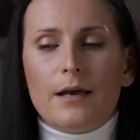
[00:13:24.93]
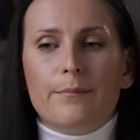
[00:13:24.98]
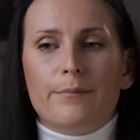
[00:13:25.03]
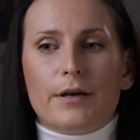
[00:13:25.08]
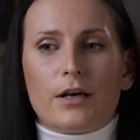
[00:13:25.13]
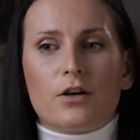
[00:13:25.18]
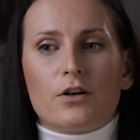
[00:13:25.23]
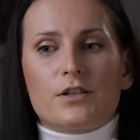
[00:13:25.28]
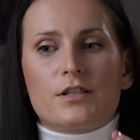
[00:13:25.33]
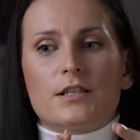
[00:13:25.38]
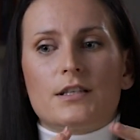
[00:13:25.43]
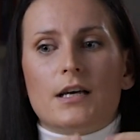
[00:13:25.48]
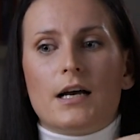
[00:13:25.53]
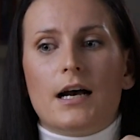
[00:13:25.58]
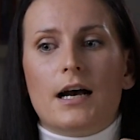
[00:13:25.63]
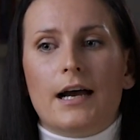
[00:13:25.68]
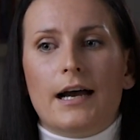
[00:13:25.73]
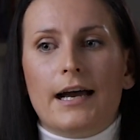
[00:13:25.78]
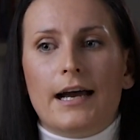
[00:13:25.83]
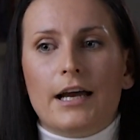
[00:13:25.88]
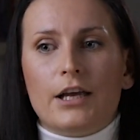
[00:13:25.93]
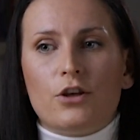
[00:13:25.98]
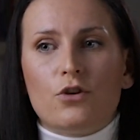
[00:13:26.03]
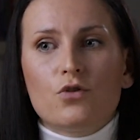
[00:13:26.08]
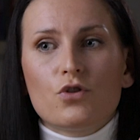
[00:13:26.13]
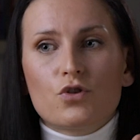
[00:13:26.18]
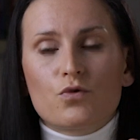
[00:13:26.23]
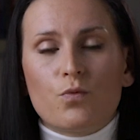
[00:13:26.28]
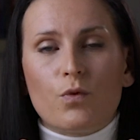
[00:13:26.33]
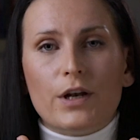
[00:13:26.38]
Because
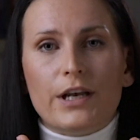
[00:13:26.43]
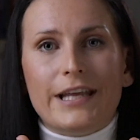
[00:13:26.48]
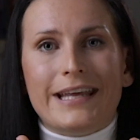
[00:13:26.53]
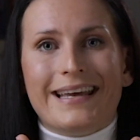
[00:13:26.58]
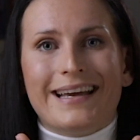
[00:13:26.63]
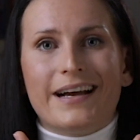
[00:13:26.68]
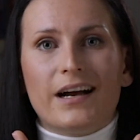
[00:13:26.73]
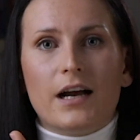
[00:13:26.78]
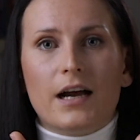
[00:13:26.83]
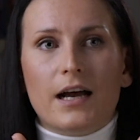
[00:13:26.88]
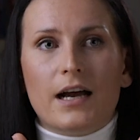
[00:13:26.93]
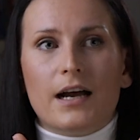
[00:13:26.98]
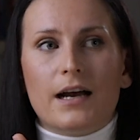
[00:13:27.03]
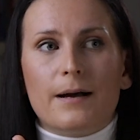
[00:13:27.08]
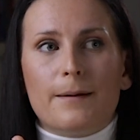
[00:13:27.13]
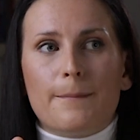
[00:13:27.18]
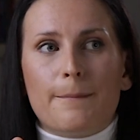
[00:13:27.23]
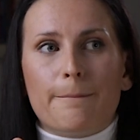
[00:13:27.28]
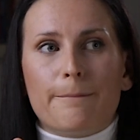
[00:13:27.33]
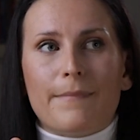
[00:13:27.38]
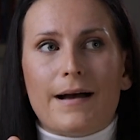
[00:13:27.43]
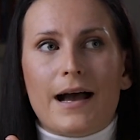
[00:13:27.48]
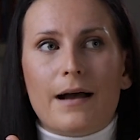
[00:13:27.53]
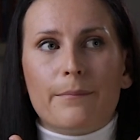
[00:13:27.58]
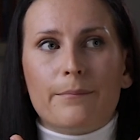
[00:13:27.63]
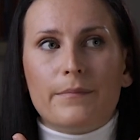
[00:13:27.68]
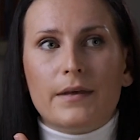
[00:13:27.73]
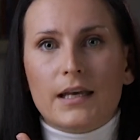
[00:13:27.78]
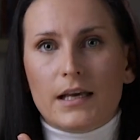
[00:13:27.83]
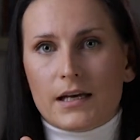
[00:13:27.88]
usually,
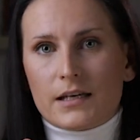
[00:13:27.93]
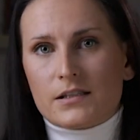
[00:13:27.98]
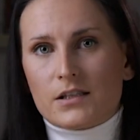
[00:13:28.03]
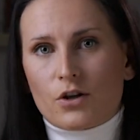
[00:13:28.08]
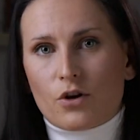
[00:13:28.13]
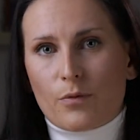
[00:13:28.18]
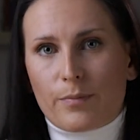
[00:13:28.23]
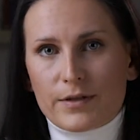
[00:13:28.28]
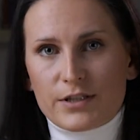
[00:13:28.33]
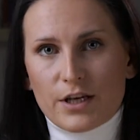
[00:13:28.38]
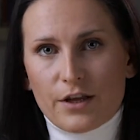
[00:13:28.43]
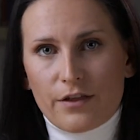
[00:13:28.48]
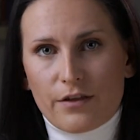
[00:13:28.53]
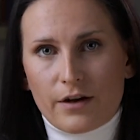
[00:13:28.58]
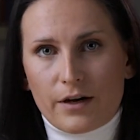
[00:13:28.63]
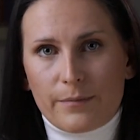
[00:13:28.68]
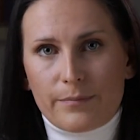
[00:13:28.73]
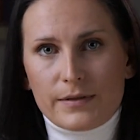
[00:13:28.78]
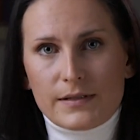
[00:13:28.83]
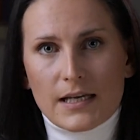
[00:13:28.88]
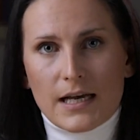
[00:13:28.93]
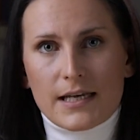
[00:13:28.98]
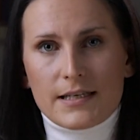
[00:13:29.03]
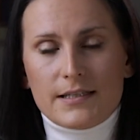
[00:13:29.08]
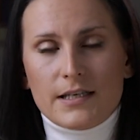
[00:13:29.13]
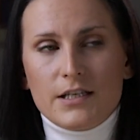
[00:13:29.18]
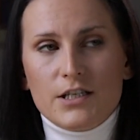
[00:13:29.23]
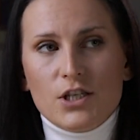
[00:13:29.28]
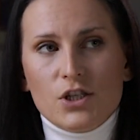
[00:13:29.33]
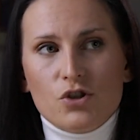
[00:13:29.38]
me as an occupational therapist, I
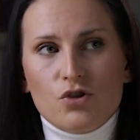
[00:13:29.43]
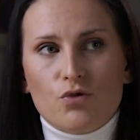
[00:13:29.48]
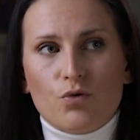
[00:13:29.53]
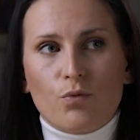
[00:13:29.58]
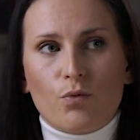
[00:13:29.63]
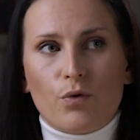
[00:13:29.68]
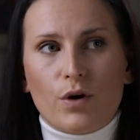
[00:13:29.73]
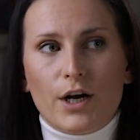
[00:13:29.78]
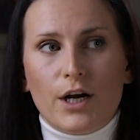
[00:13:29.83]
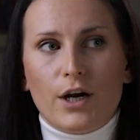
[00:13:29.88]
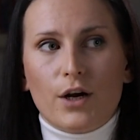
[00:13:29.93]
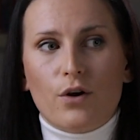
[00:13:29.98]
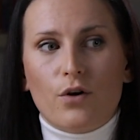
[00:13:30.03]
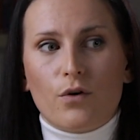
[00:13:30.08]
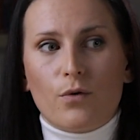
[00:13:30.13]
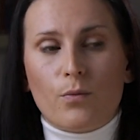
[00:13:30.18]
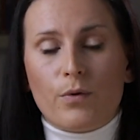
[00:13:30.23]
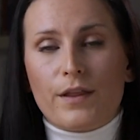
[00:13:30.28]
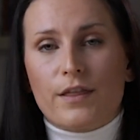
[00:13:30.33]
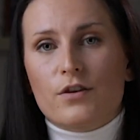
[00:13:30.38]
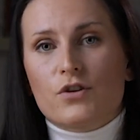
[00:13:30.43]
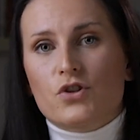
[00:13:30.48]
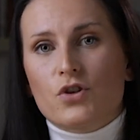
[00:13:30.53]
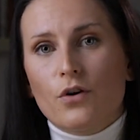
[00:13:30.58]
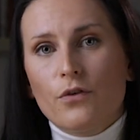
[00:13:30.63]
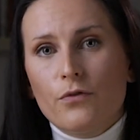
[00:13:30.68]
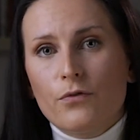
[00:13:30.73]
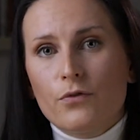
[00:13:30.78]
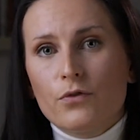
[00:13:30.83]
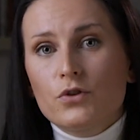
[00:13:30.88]
suggest to work with
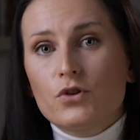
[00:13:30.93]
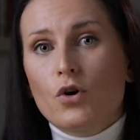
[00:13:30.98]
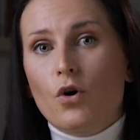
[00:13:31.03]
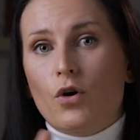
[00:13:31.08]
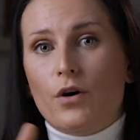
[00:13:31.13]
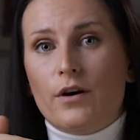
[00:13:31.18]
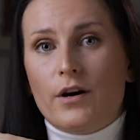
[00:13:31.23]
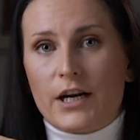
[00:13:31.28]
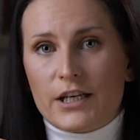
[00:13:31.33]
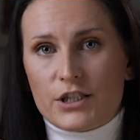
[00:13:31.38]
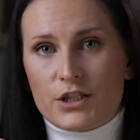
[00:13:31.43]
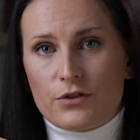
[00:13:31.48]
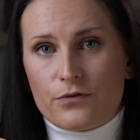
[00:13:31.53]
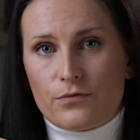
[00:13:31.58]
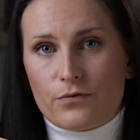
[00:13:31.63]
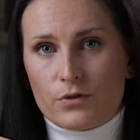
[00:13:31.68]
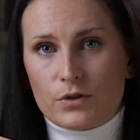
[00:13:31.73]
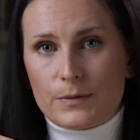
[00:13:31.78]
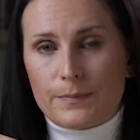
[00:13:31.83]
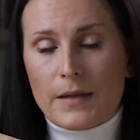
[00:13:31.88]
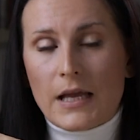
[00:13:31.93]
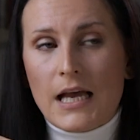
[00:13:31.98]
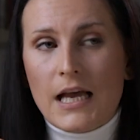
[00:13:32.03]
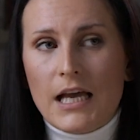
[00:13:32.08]
soft food or crunchy food.